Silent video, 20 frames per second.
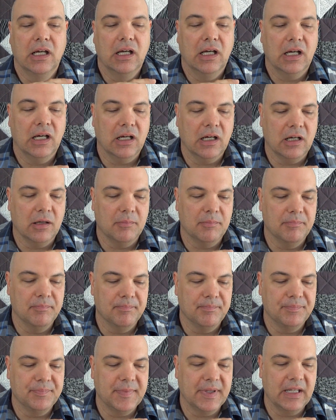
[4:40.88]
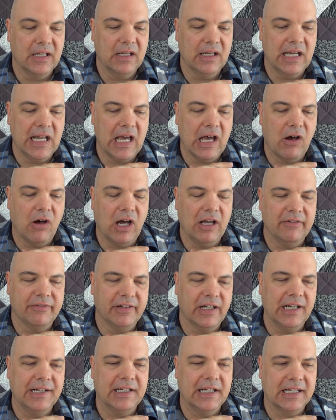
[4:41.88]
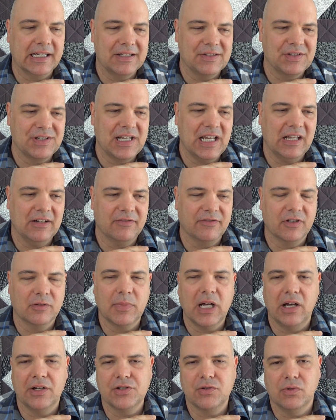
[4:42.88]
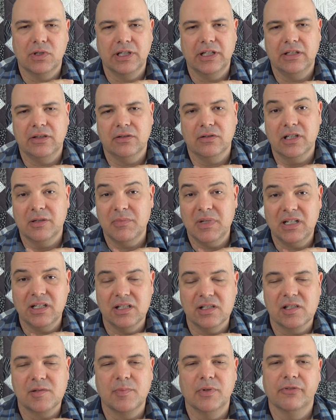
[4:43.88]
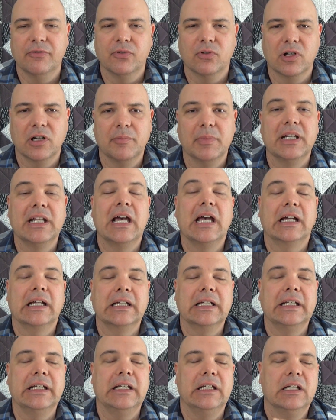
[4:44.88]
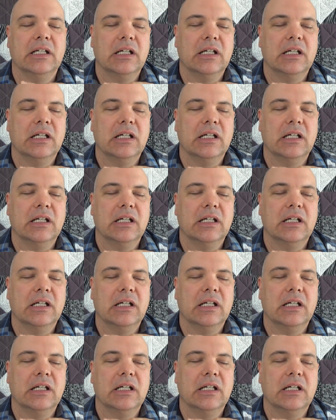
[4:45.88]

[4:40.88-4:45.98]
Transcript: Now I find I can stand for about 20-30 minutes before I'm in agony.